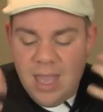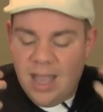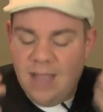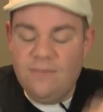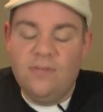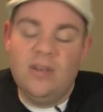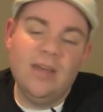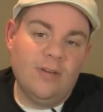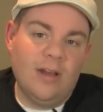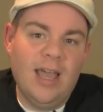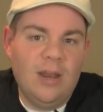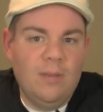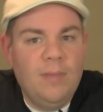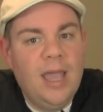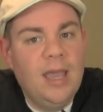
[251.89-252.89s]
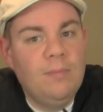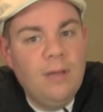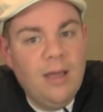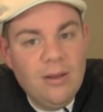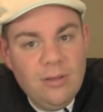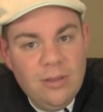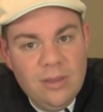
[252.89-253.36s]
I've never had a bad
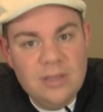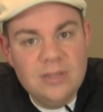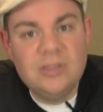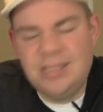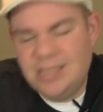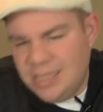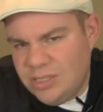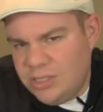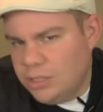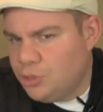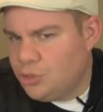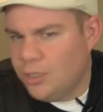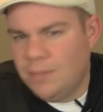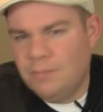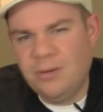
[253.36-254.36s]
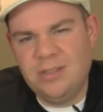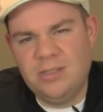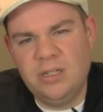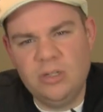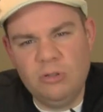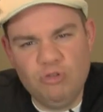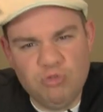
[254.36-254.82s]
bottle of this. It's easy to drink, but
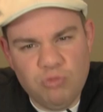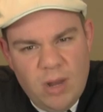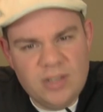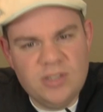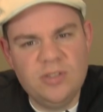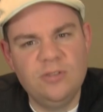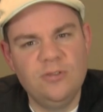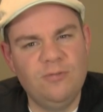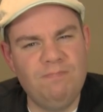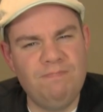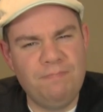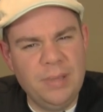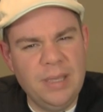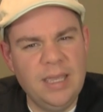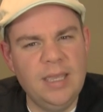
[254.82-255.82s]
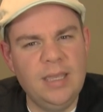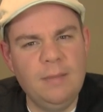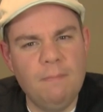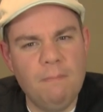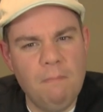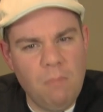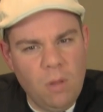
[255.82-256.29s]
it's an aggressive,
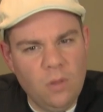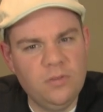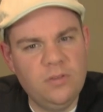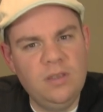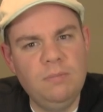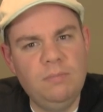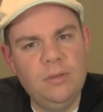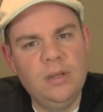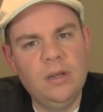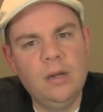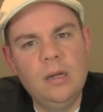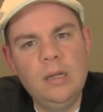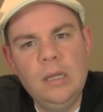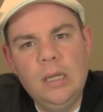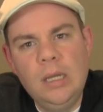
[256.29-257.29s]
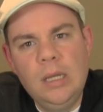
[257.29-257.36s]
big, malty beer.